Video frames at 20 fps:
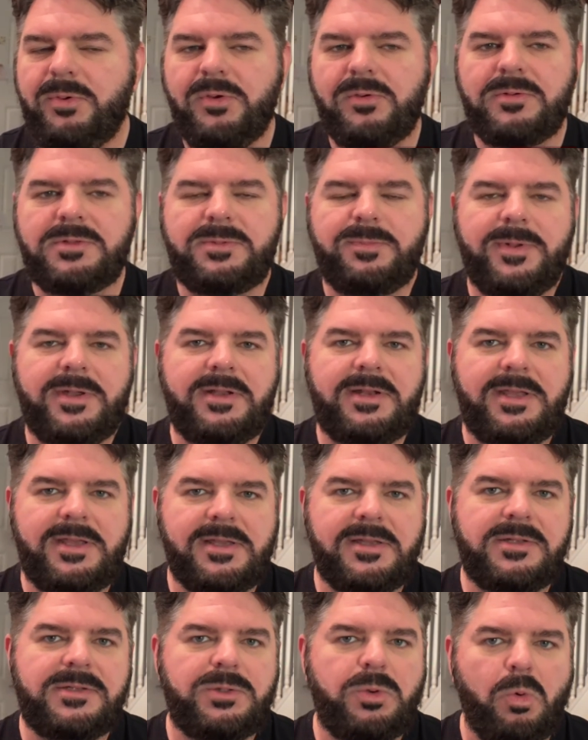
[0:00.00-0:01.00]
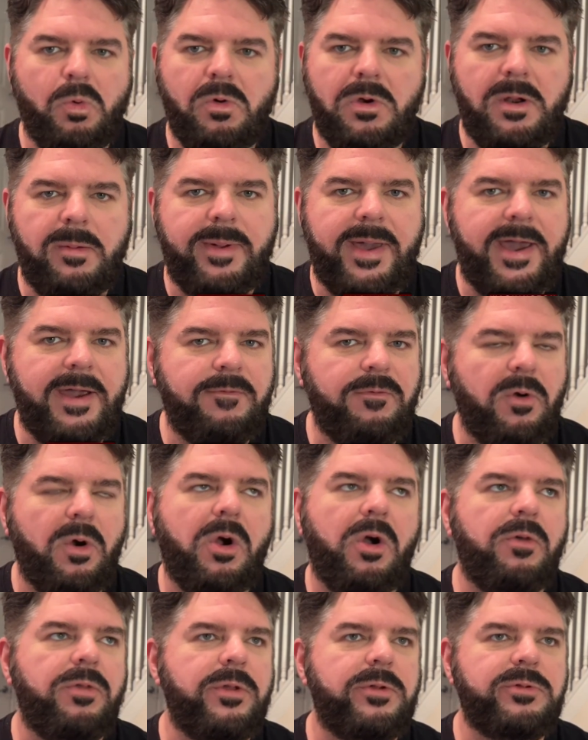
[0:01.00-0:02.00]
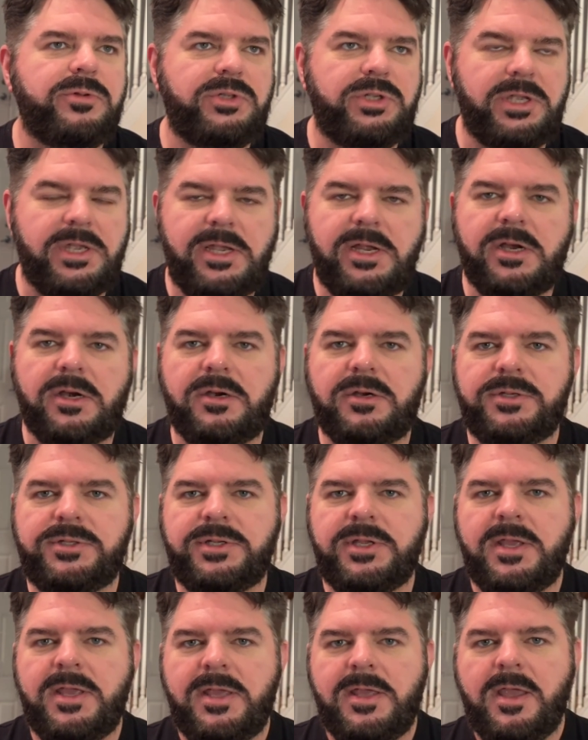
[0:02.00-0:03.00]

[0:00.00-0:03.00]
who has been his quarterback for all those years,